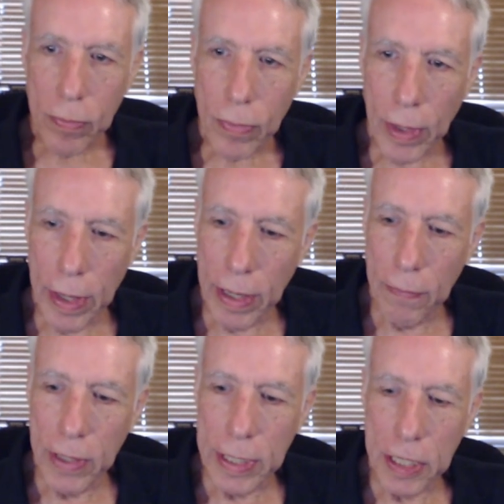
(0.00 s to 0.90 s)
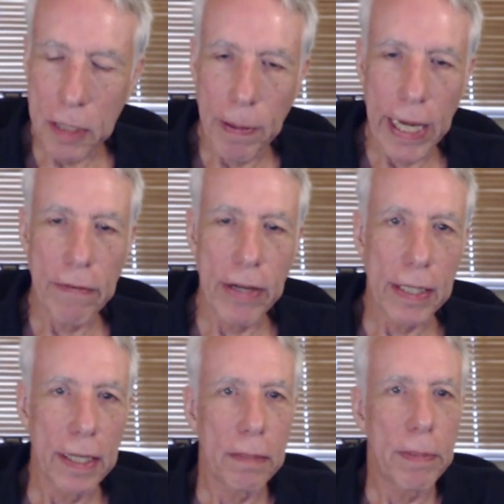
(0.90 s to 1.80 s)
And I won just by having a
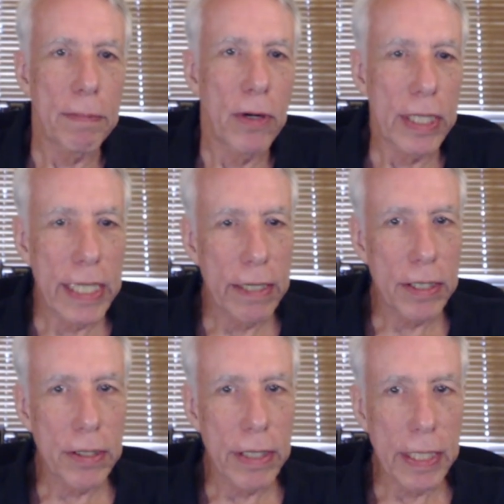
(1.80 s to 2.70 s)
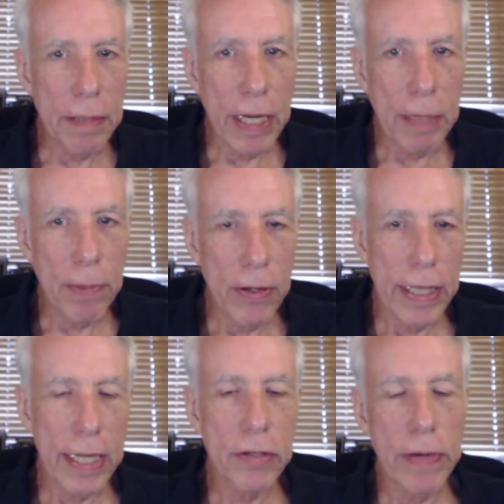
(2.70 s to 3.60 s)
little bit more territory than my opponent.
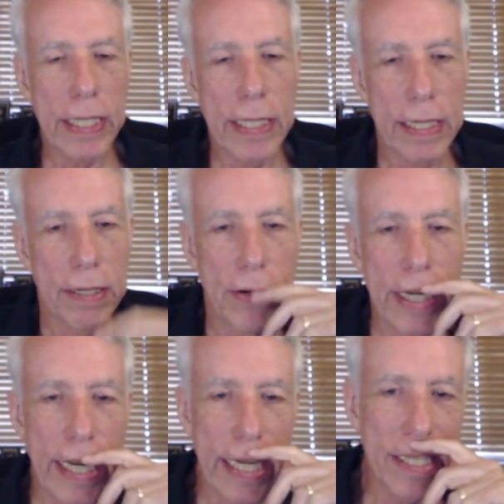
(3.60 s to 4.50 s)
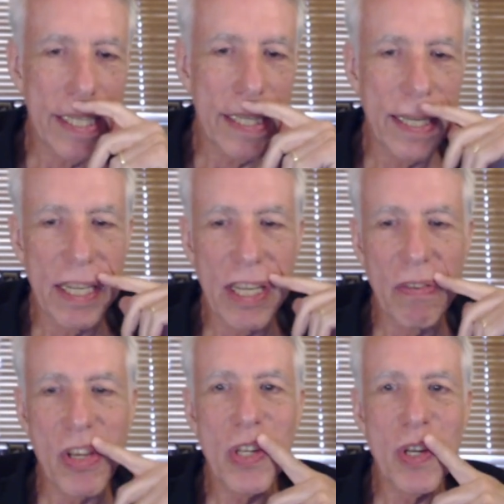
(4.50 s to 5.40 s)
That's why he didn't agree, I guess. He thought he
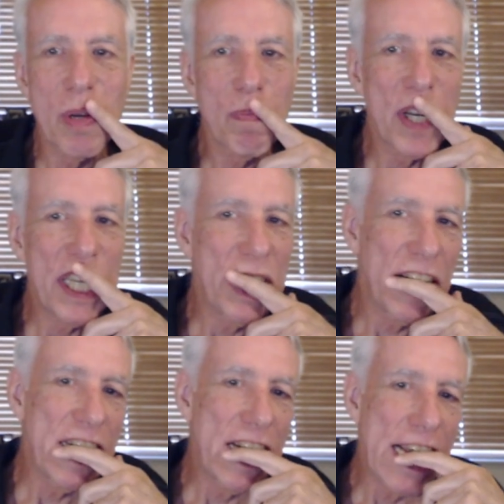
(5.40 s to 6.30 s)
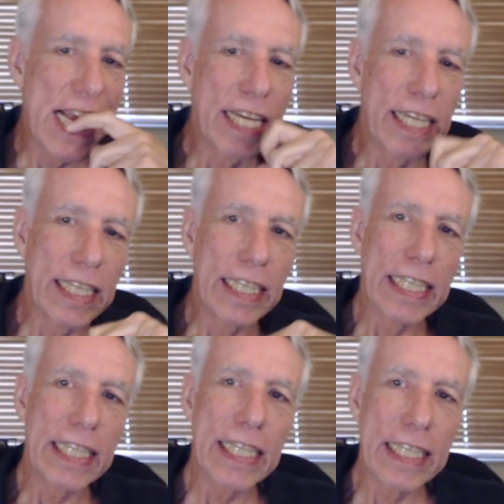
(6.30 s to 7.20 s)
was doing pretty good.
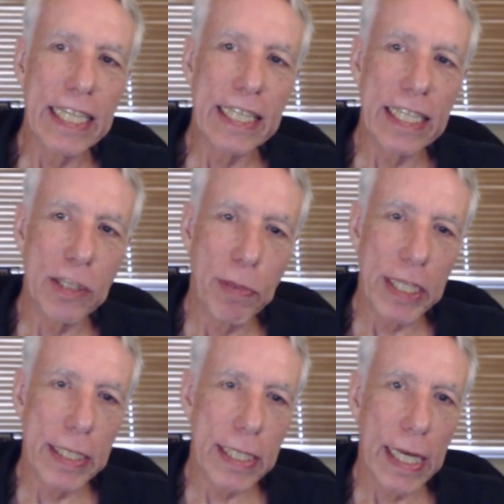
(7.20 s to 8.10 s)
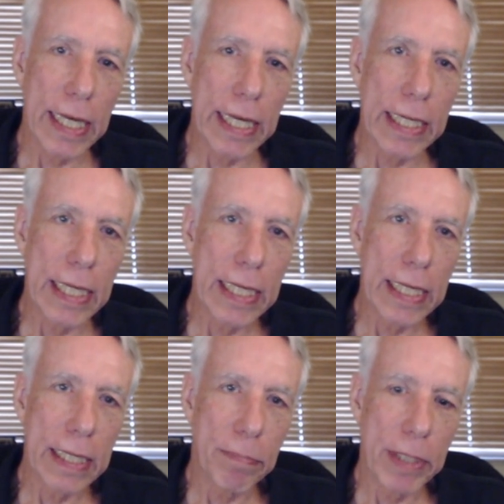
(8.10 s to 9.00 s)
Did get this big side,
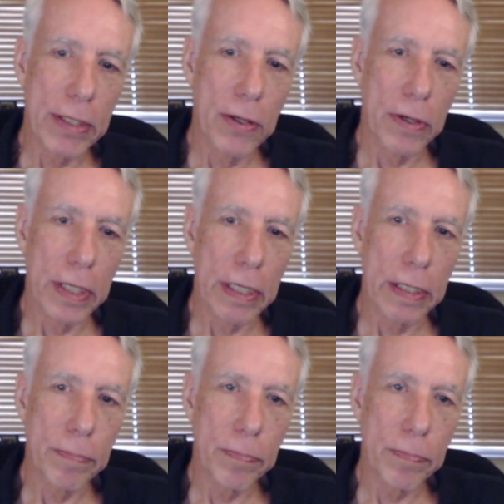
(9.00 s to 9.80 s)
big corner,